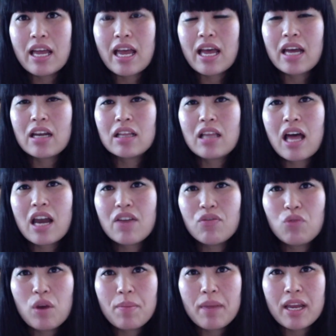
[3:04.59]
and a lot of
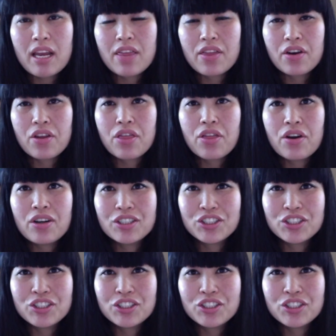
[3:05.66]
women in their third